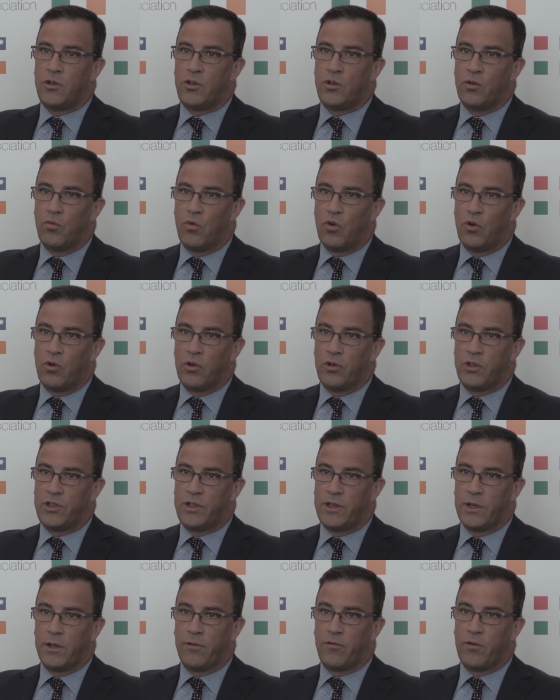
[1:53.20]

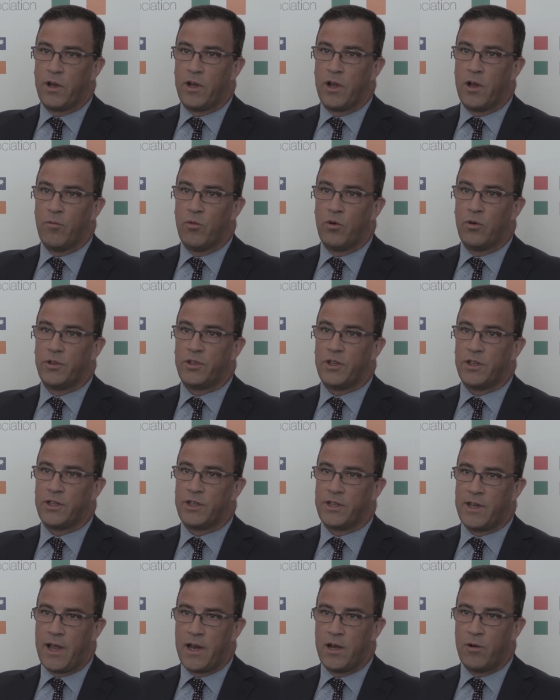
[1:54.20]
towards delivering a more
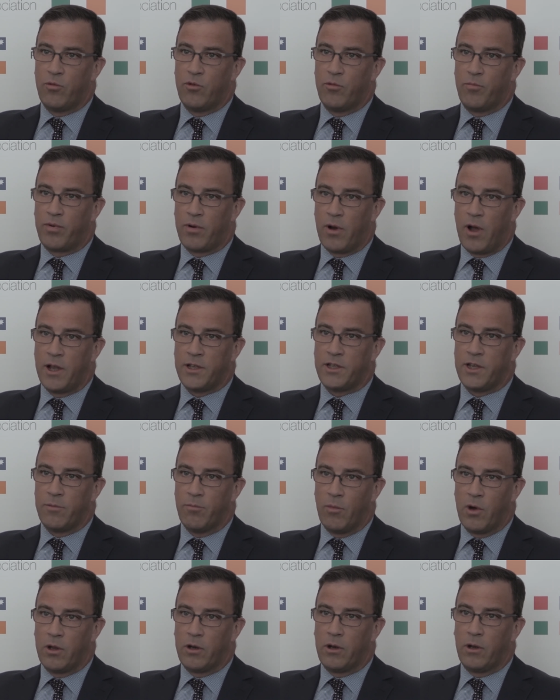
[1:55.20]
sustainable
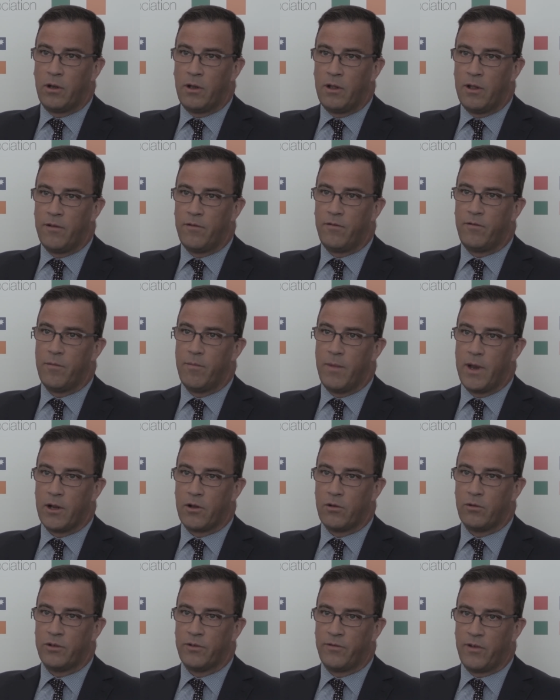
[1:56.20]
pricing model for
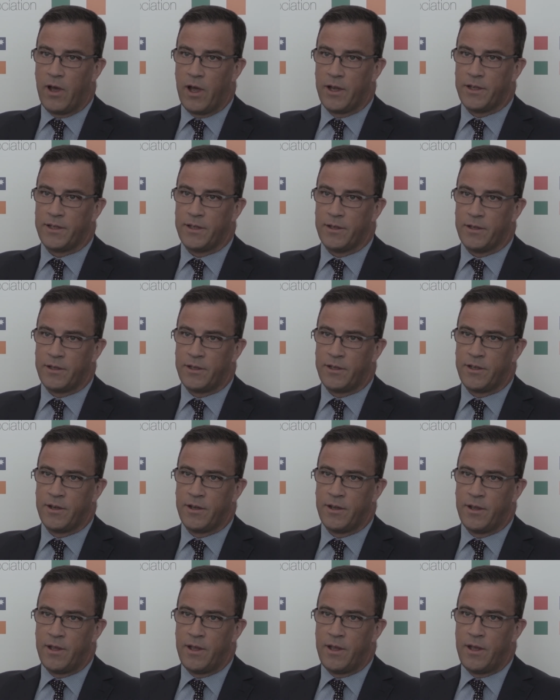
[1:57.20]
medical devices.
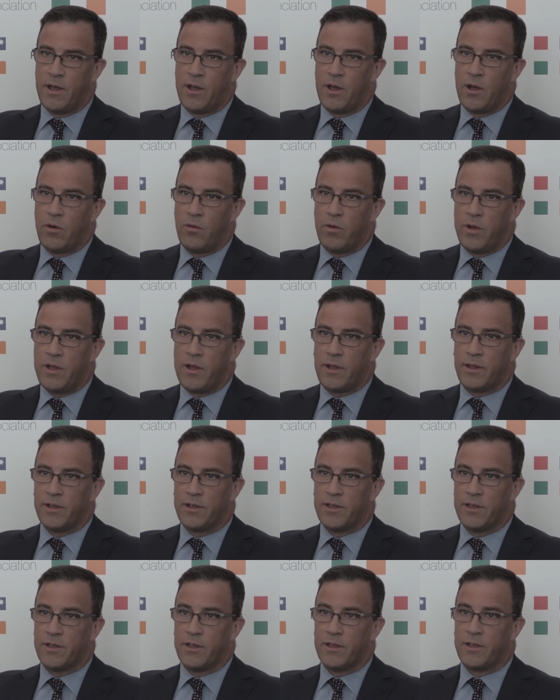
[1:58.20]
We think
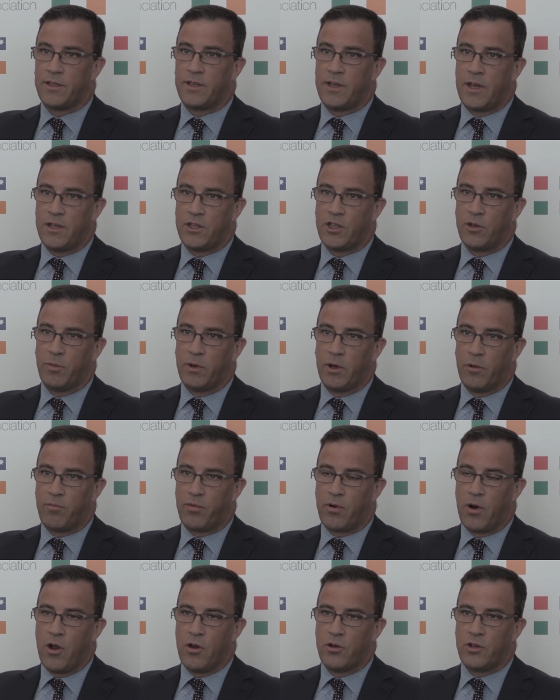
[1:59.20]
this is a sensible
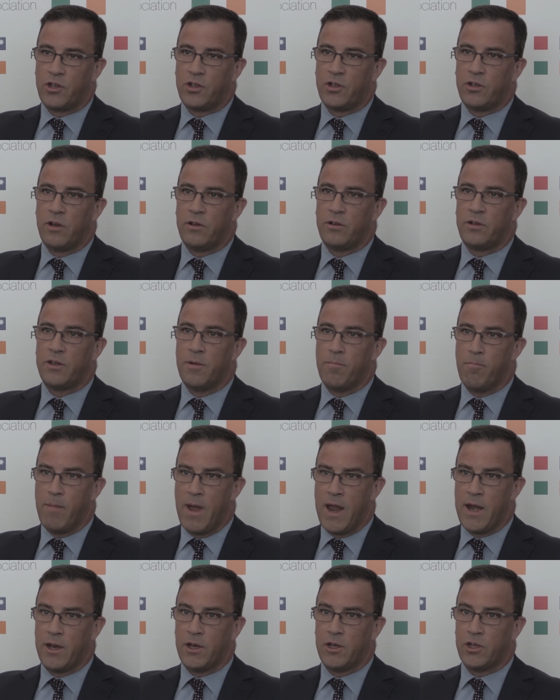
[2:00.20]
approach to
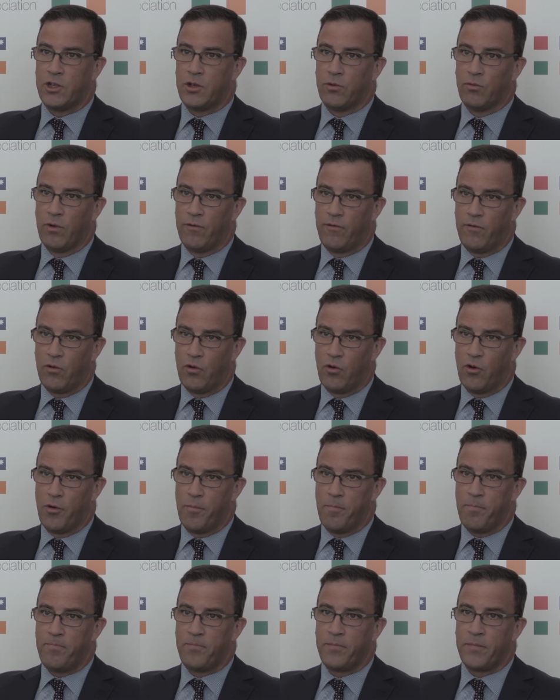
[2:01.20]
managed
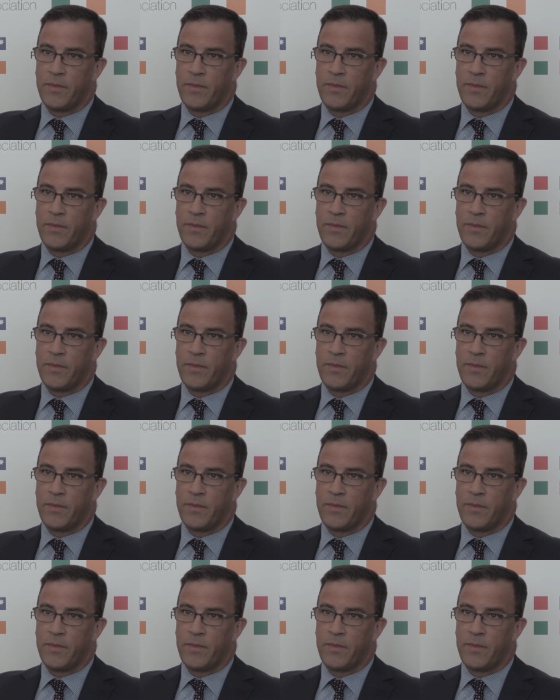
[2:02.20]
reform.